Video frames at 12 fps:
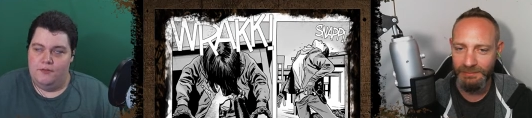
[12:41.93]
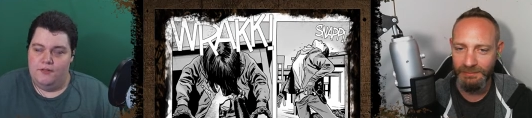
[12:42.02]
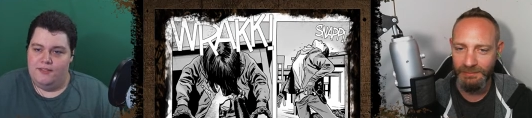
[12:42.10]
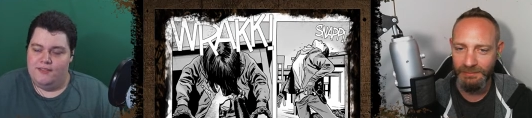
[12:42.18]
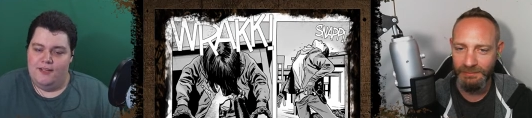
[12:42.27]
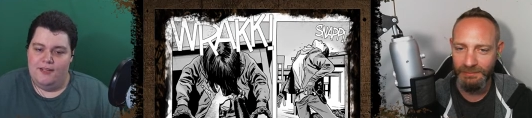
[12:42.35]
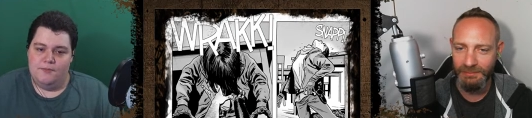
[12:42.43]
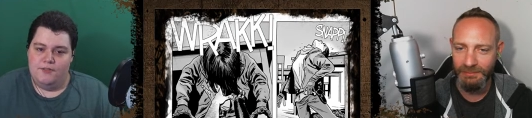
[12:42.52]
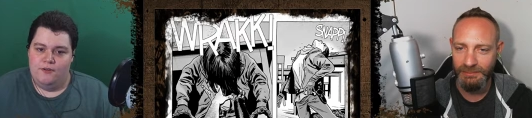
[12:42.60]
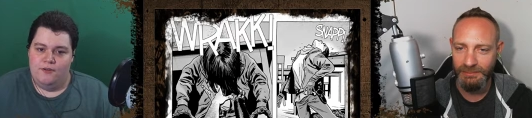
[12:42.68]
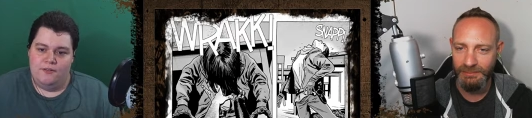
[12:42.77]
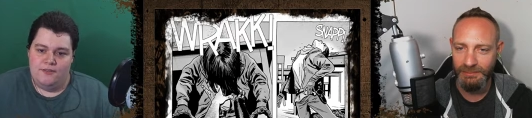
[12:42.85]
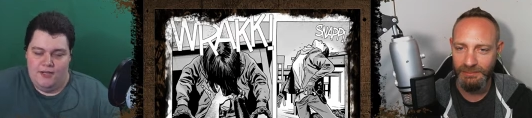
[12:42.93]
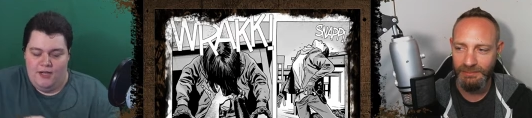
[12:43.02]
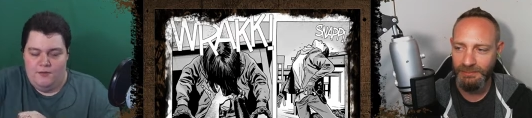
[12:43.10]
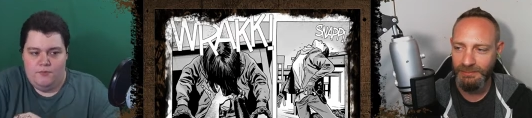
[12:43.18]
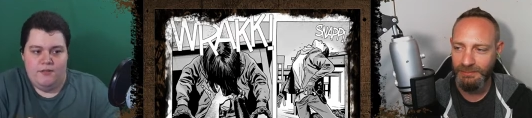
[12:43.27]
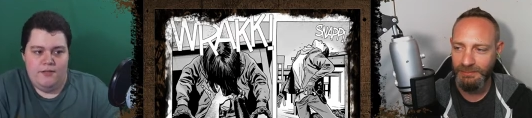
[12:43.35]
Speaker 1: of times. They're on
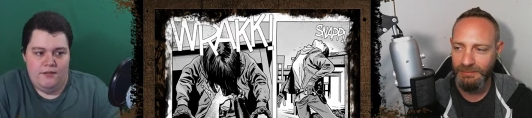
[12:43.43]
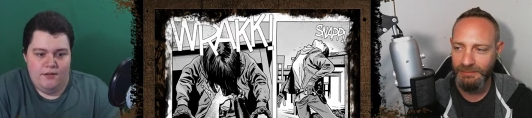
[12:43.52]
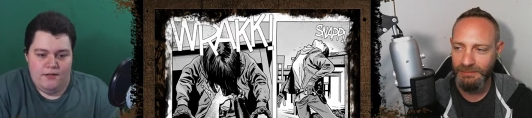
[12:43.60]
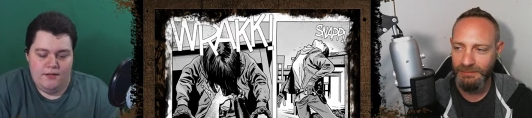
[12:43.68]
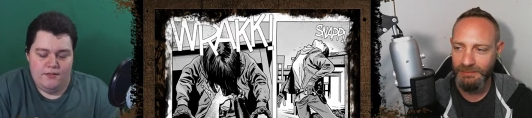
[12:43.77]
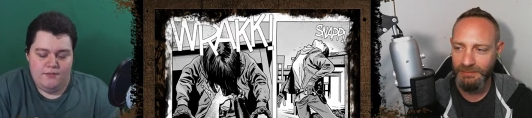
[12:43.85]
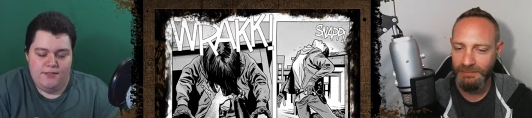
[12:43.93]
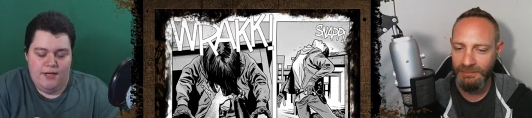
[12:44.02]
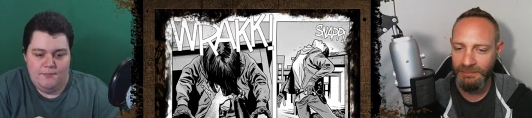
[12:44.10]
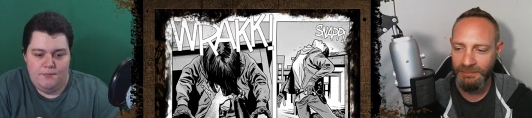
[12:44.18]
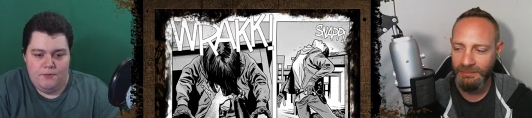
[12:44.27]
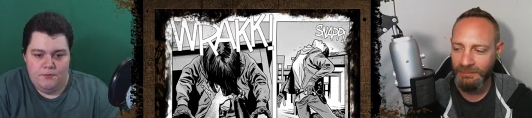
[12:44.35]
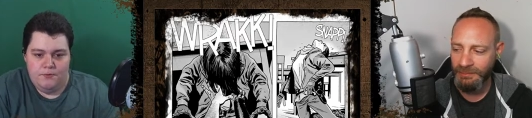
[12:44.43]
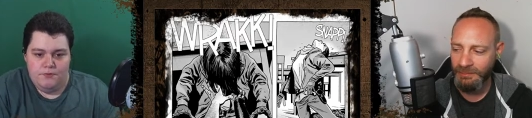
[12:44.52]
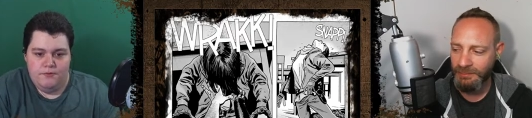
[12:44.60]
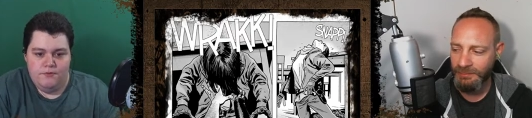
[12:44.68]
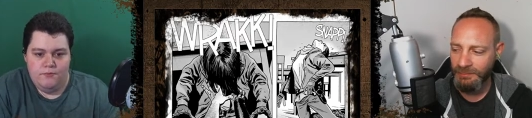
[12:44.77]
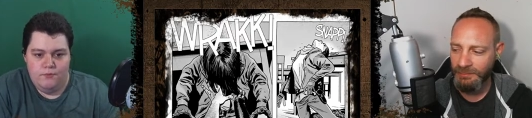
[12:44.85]
top of the uh, top hold,
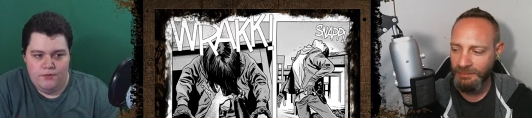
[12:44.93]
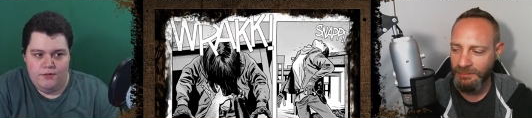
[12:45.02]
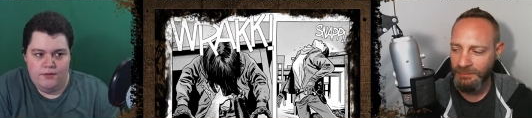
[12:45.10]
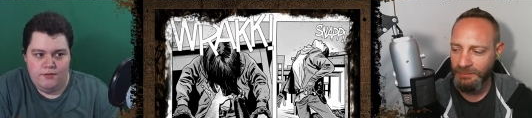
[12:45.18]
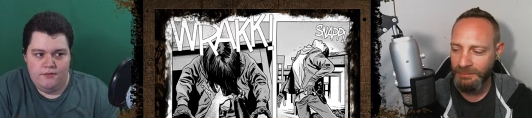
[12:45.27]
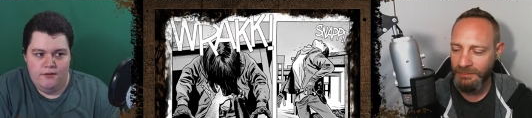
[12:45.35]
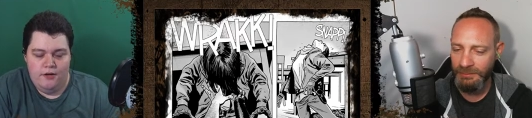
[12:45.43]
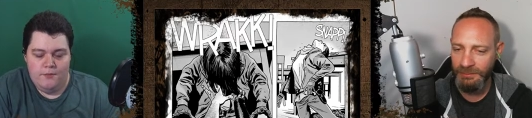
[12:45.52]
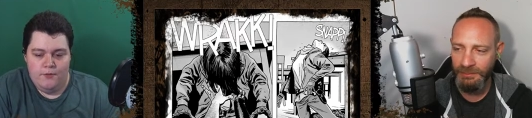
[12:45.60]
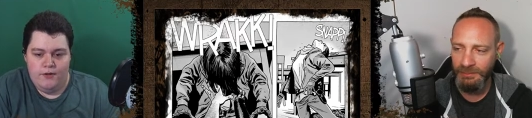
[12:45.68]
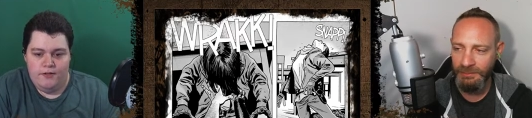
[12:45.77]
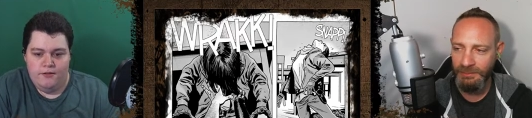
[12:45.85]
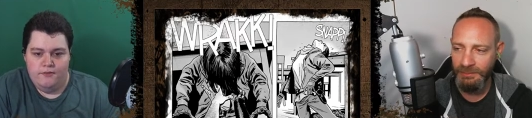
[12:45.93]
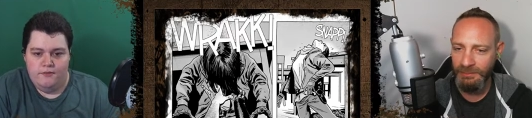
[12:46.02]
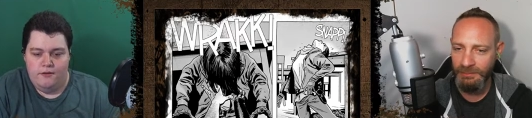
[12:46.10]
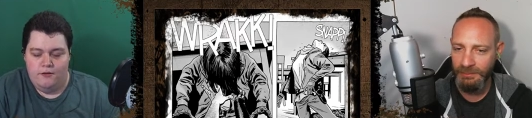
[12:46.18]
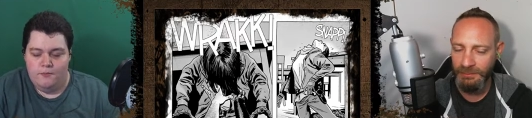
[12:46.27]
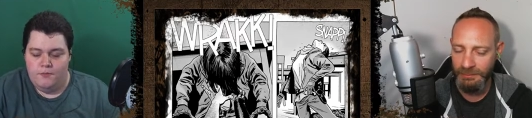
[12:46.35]
with the arm around it, the
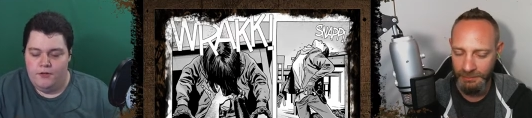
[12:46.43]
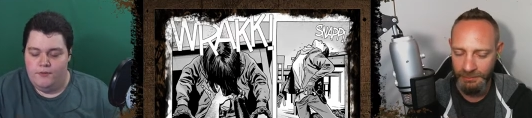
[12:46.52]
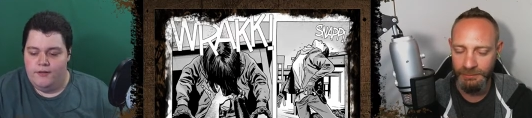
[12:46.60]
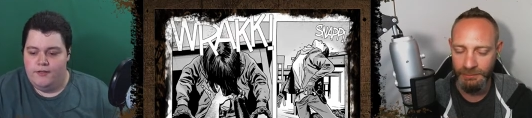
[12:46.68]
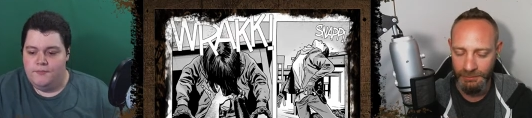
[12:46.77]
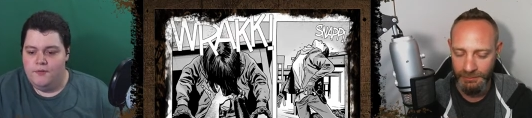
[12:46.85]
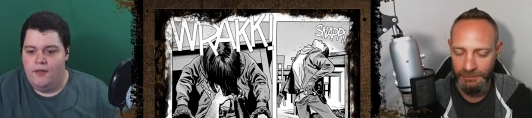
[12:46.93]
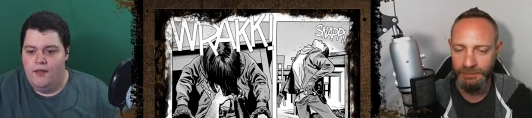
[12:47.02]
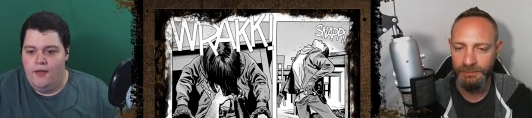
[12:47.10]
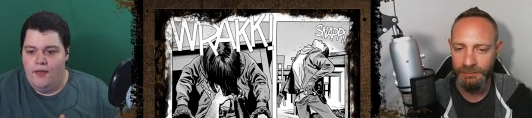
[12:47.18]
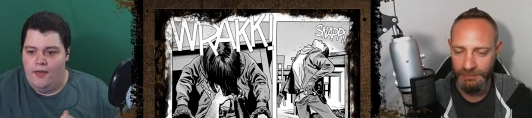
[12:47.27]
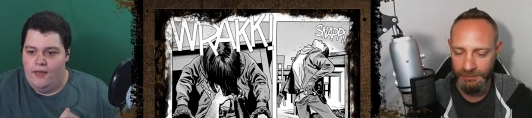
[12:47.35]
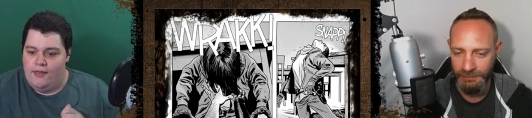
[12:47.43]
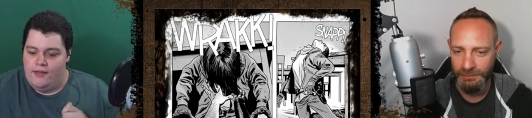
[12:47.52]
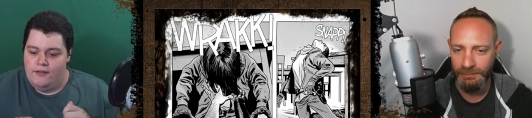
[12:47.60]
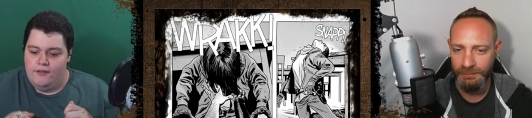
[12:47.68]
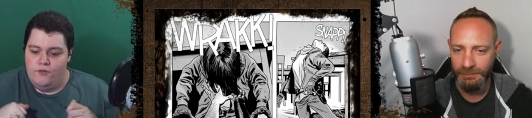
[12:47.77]
arm bar around mm-hmm. him, and